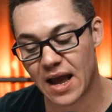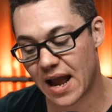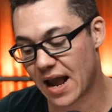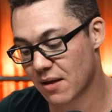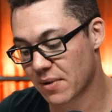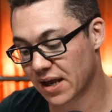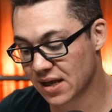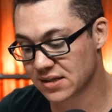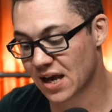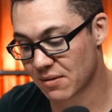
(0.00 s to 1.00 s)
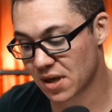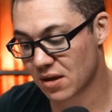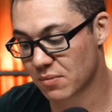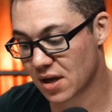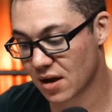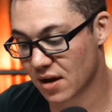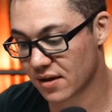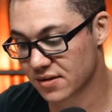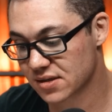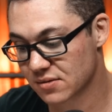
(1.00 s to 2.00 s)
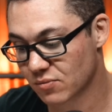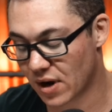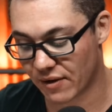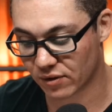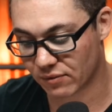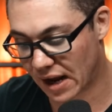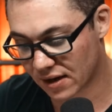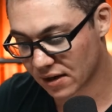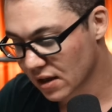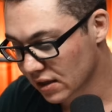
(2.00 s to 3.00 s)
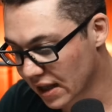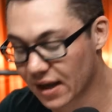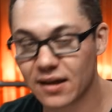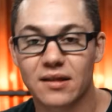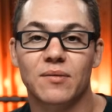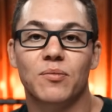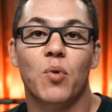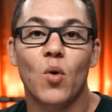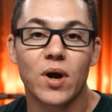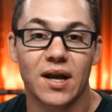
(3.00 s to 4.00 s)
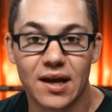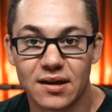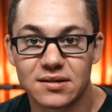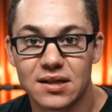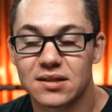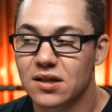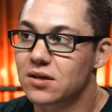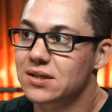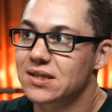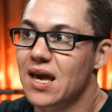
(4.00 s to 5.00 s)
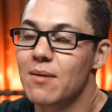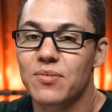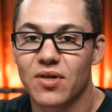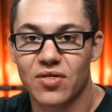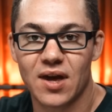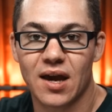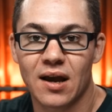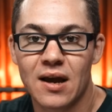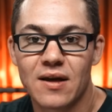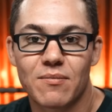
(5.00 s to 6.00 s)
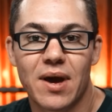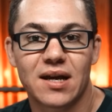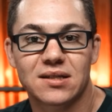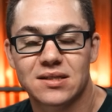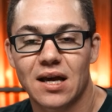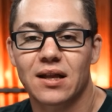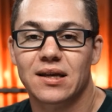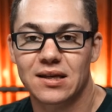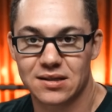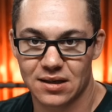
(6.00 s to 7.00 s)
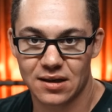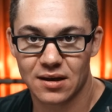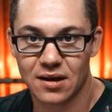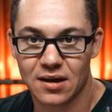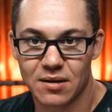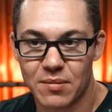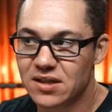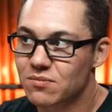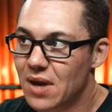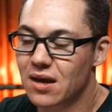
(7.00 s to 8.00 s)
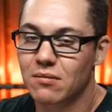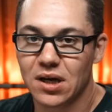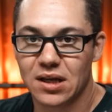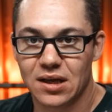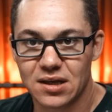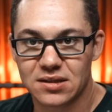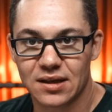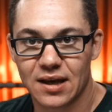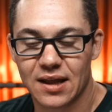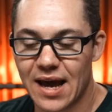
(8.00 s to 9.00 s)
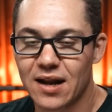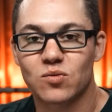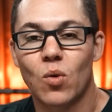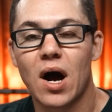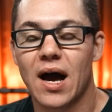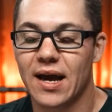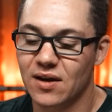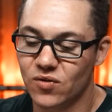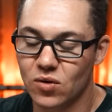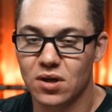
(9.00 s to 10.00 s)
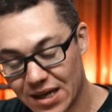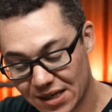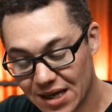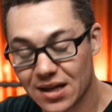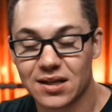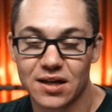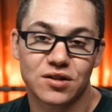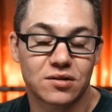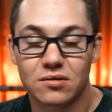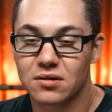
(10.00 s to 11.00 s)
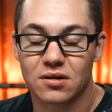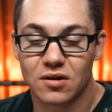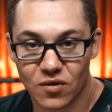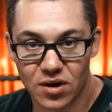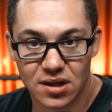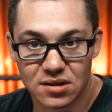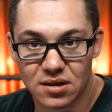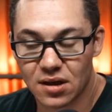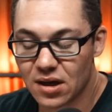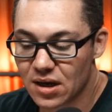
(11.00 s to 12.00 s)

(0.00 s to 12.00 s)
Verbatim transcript: and my kids hate me because whatever, right? Like, the point is that you skip the thing that makes selling easy, makes making money easy. And that is why if you can get attention, you can convert it into